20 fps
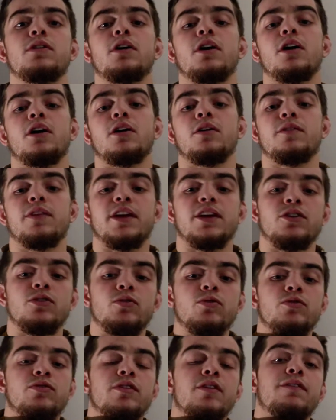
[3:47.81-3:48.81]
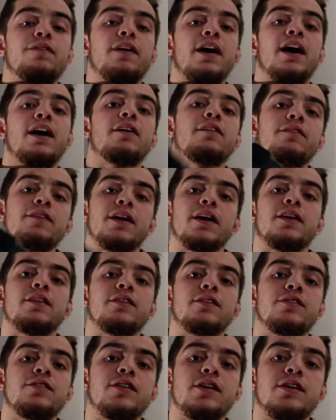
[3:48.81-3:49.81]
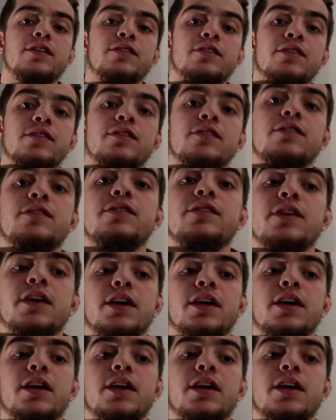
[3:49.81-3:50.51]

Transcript: they use the 5 and the 6s